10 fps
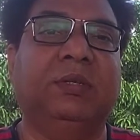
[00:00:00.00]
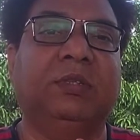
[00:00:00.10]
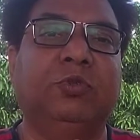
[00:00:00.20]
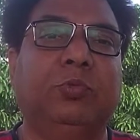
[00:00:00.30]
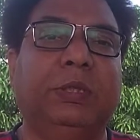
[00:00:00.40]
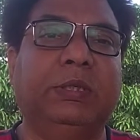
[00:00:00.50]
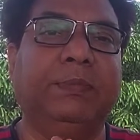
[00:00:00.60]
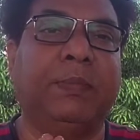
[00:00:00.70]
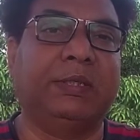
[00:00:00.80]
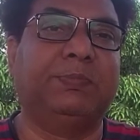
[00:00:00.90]

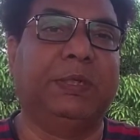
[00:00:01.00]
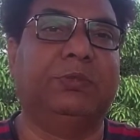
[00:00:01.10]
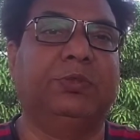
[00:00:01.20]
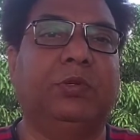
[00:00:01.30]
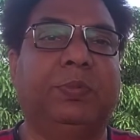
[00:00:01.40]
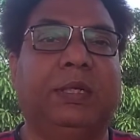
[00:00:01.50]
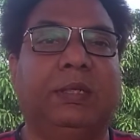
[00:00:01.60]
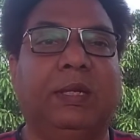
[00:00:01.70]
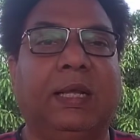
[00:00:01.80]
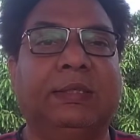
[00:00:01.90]
UV mass spectroscopic
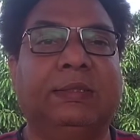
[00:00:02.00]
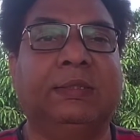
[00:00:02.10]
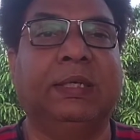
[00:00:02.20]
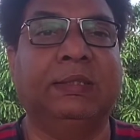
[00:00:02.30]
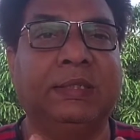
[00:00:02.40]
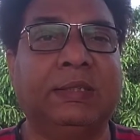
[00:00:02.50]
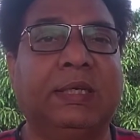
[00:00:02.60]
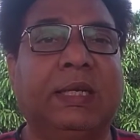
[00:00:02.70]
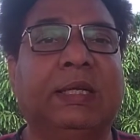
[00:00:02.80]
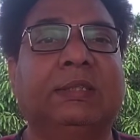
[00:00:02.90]
analysis, and this
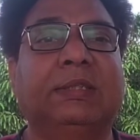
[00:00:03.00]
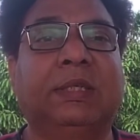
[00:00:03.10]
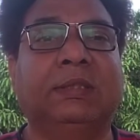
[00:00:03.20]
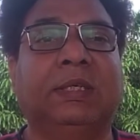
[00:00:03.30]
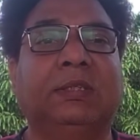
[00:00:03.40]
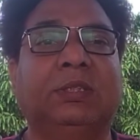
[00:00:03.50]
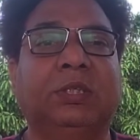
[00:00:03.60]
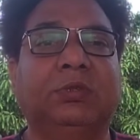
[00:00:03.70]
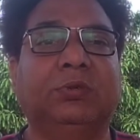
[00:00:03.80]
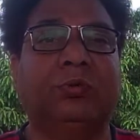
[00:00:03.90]
analysis results
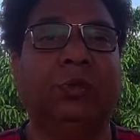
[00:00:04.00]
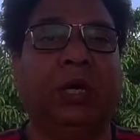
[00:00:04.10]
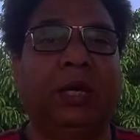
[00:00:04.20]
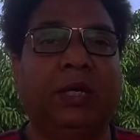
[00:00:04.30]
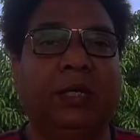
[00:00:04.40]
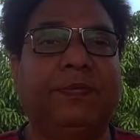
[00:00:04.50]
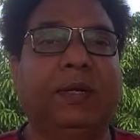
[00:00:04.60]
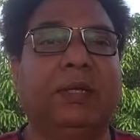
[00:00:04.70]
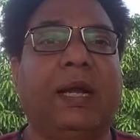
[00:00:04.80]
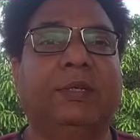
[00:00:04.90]
into
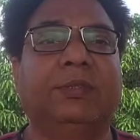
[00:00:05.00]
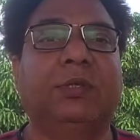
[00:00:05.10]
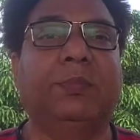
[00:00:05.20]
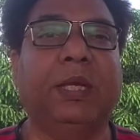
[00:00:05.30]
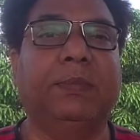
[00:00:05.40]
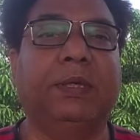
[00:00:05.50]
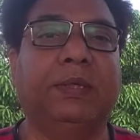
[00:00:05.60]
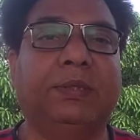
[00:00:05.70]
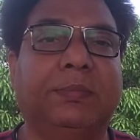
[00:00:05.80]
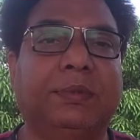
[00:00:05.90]
different kinds of chemical
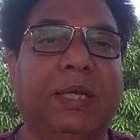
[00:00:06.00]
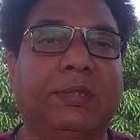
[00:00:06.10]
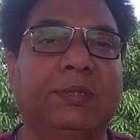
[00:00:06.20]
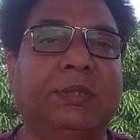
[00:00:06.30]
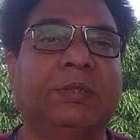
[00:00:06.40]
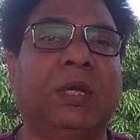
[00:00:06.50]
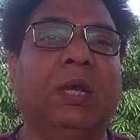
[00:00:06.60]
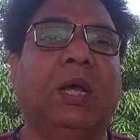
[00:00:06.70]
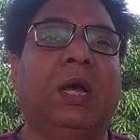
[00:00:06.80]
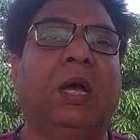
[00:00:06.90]
substances
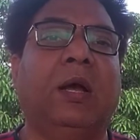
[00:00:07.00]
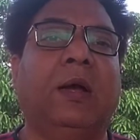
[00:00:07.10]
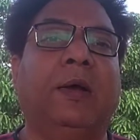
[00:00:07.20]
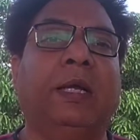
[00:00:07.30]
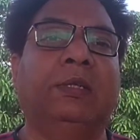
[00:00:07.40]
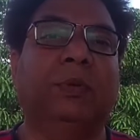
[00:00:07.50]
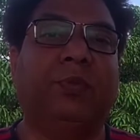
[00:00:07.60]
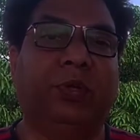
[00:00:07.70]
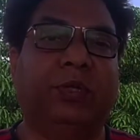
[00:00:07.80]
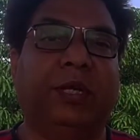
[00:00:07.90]
in the
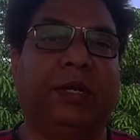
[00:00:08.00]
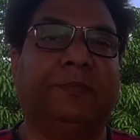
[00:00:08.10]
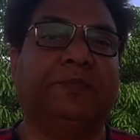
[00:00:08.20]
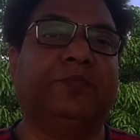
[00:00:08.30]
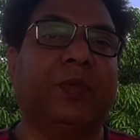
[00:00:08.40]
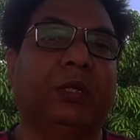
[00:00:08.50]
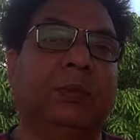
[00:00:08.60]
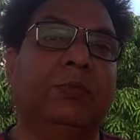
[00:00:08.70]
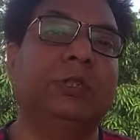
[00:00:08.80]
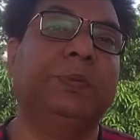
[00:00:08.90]
pollen grain.
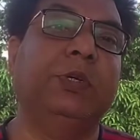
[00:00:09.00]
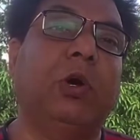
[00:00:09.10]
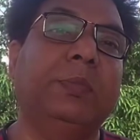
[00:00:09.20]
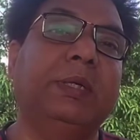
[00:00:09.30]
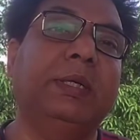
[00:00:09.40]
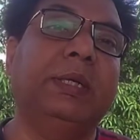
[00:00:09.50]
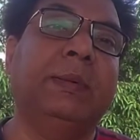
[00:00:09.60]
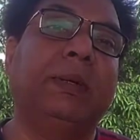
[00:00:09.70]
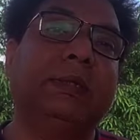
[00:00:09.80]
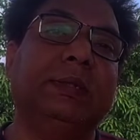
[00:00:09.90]
The most predominant
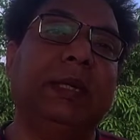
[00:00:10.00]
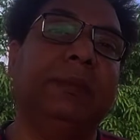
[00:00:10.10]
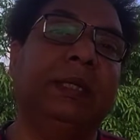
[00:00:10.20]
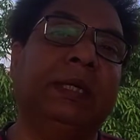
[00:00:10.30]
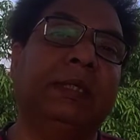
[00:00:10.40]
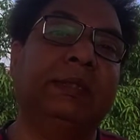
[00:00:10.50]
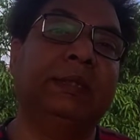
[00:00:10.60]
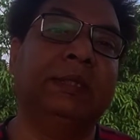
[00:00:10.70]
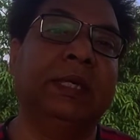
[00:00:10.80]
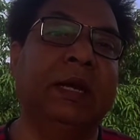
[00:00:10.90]
among them is
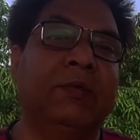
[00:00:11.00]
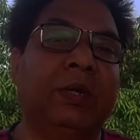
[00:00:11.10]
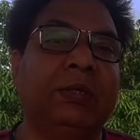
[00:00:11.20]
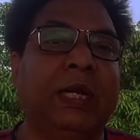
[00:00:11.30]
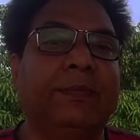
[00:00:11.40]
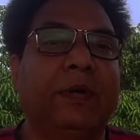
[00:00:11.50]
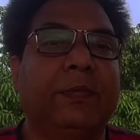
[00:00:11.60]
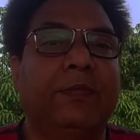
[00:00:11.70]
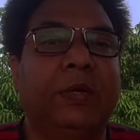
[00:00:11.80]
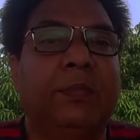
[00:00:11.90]
the one type
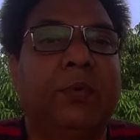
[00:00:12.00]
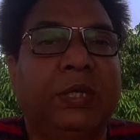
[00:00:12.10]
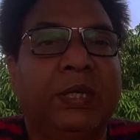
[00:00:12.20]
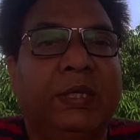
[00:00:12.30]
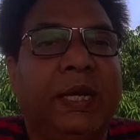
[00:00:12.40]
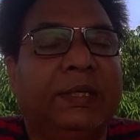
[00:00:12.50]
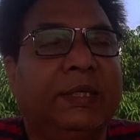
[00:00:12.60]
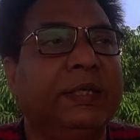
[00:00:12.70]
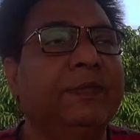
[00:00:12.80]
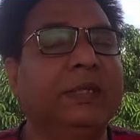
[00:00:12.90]
of polyketide
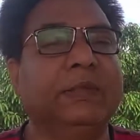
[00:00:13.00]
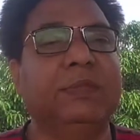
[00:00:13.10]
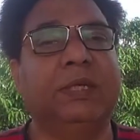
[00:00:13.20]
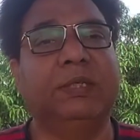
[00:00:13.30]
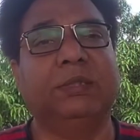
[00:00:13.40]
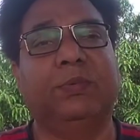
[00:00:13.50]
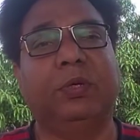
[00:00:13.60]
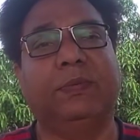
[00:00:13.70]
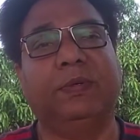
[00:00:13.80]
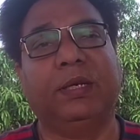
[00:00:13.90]
derivative, that is
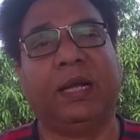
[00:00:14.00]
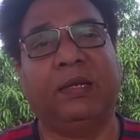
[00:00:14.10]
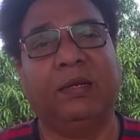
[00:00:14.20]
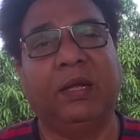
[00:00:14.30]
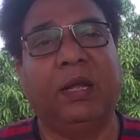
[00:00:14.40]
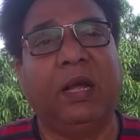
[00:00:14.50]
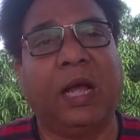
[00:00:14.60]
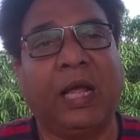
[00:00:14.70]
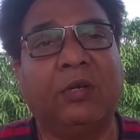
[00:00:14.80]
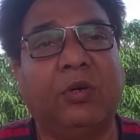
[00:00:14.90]
polyvinyl
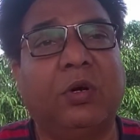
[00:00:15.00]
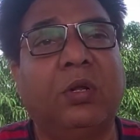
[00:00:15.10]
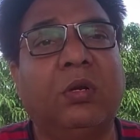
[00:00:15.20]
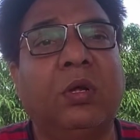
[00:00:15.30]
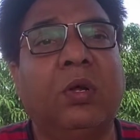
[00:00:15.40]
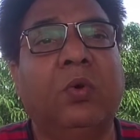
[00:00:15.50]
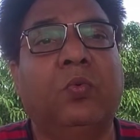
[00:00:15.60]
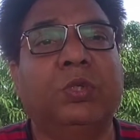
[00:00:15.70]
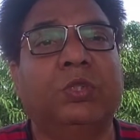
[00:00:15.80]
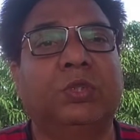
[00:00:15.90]
alcohol,
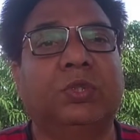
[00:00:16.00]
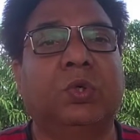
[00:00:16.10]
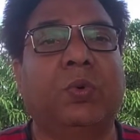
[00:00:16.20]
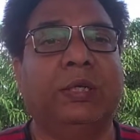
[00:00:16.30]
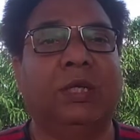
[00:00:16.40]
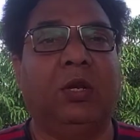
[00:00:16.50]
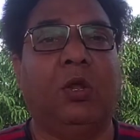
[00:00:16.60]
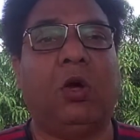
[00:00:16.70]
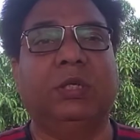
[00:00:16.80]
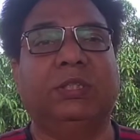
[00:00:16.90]
which is quite a
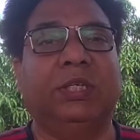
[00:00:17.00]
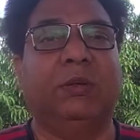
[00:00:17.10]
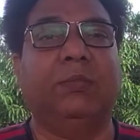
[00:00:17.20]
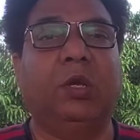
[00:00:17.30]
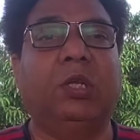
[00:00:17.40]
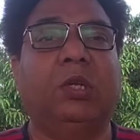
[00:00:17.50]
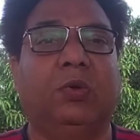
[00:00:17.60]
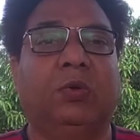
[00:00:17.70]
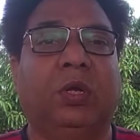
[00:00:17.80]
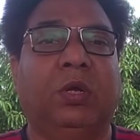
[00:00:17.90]
long chain
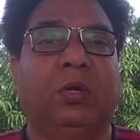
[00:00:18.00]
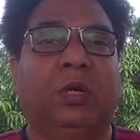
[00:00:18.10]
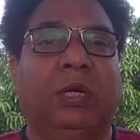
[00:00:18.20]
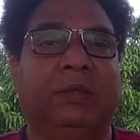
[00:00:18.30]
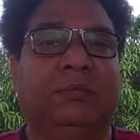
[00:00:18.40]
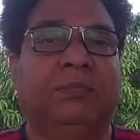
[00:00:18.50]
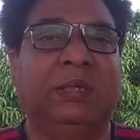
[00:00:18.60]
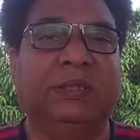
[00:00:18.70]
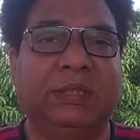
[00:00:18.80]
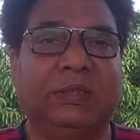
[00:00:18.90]
molecule
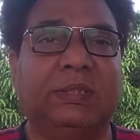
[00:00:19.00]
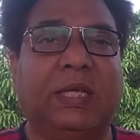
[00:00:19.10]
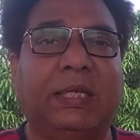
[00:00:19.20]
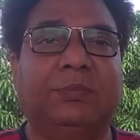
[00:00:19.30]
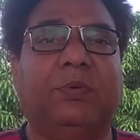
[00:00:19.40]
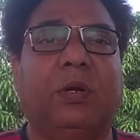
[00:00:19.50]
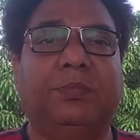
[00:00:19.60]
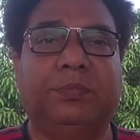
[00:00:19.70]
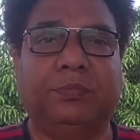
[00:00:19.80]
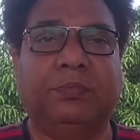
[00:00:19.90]
being synthesized
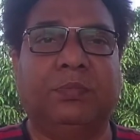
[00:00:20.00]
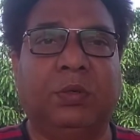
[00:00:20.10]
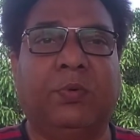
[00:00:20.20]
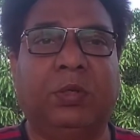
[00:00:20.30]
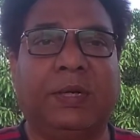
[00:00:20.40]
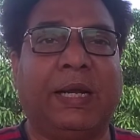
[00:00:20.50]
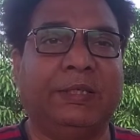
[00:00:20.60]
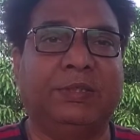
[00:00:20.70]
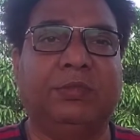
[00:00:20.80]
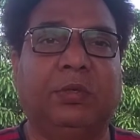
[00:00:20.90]
from
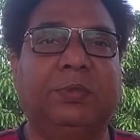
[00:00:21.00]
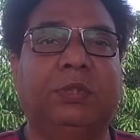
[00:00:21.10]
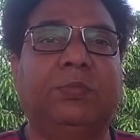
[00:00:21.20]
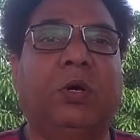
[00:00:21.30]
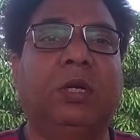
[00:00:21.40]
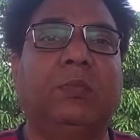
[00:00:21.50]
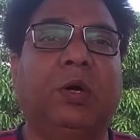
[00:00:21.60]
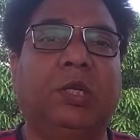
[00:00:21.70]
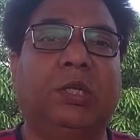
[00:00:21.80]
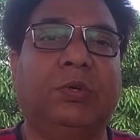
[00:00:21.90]
polymerization of the smaller
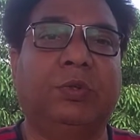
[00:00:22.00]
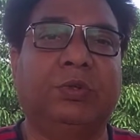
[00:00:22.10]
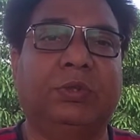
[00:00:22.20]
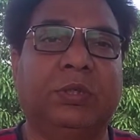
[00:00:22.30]
molecules.